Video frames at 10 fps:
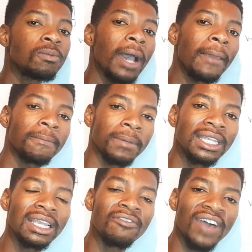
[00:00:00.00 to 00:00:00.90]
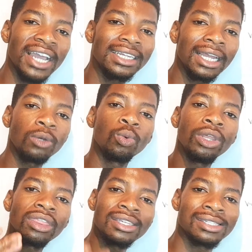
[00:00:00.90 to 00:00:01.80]
must be divided
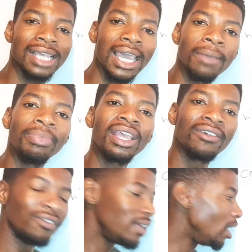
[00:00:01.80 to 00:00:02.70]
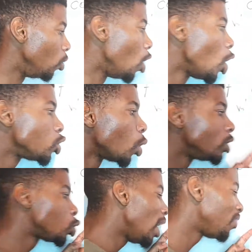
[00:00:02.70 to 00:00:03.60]
with the same value. So
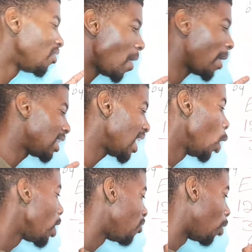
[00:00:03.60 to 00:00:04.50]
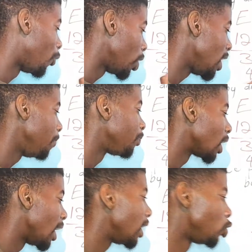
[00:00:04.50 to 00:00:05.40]
it's 12 divided by 3. We have our 4 here.
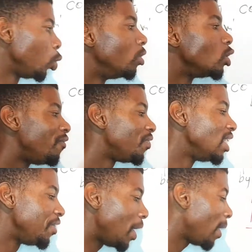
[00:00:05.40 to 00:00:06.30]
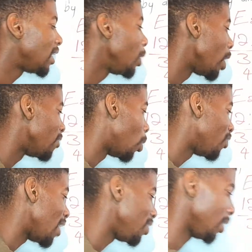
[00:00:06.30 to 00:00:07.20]
It's 2. 15 divided by 3. We have our 5